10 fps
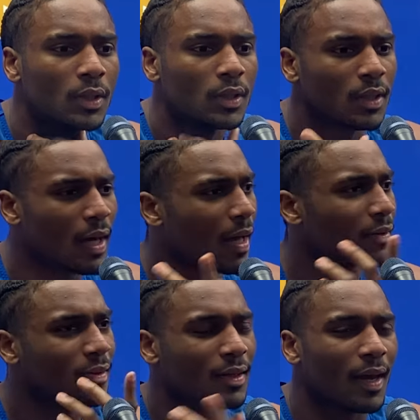yeah, I
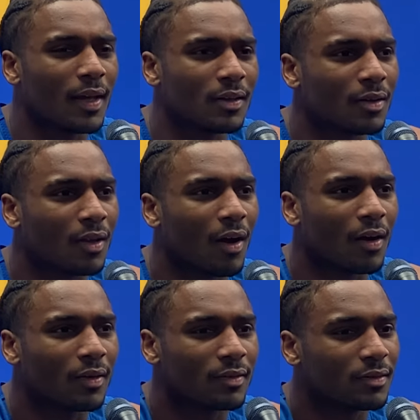see Caitlin
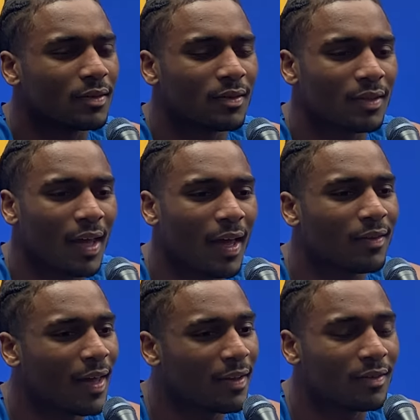Clark.
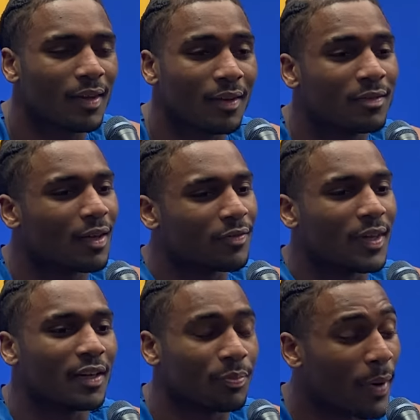That stuff
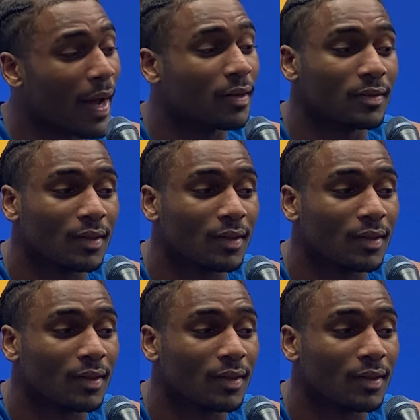takes practice.